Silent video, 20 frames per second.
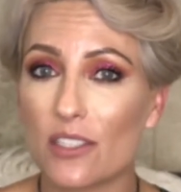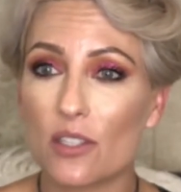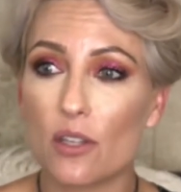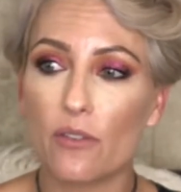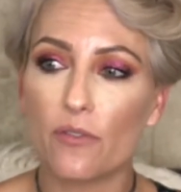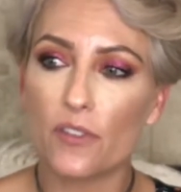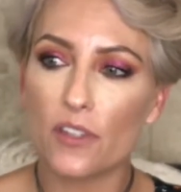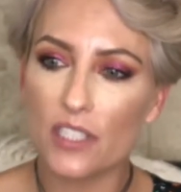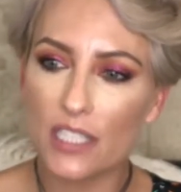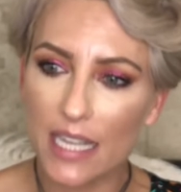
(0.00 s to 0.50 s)
So
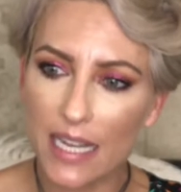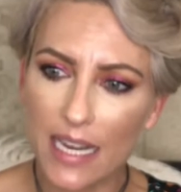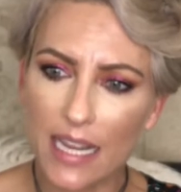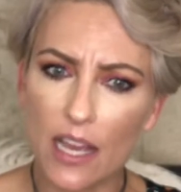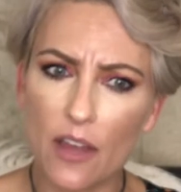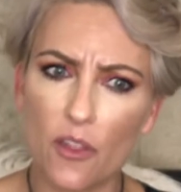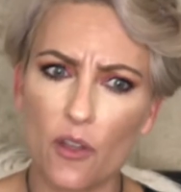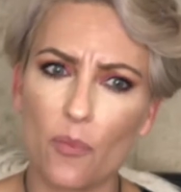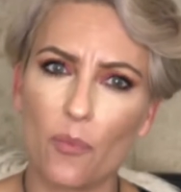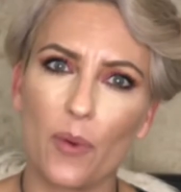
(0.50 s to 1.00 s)
if there's any
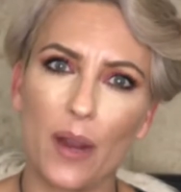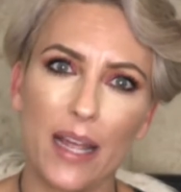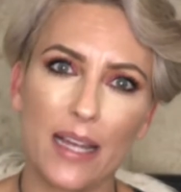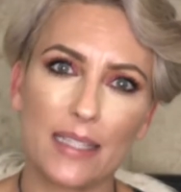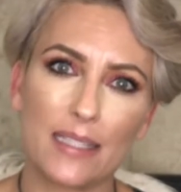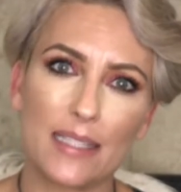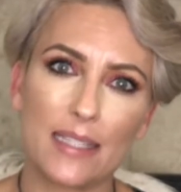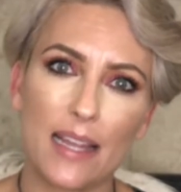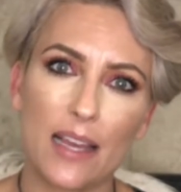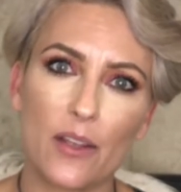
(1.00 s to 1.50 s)
other
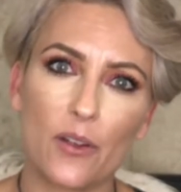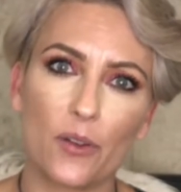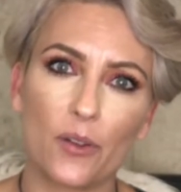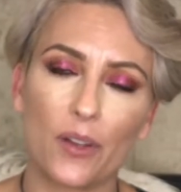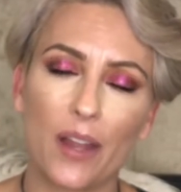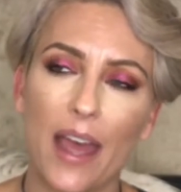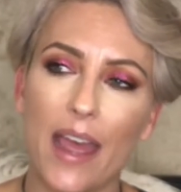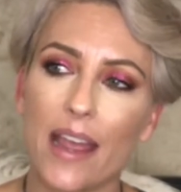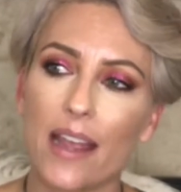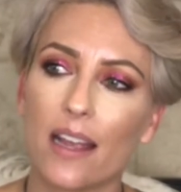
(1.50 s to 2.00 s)
brands that you're
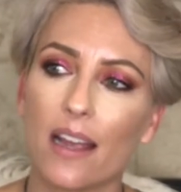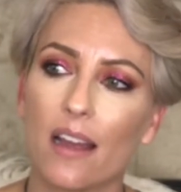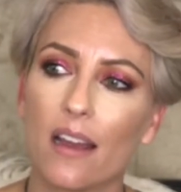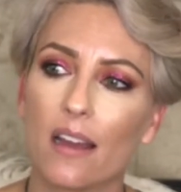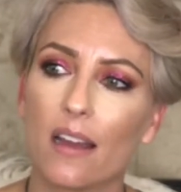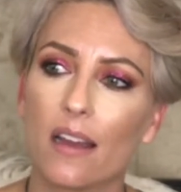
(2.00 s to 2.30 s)
like,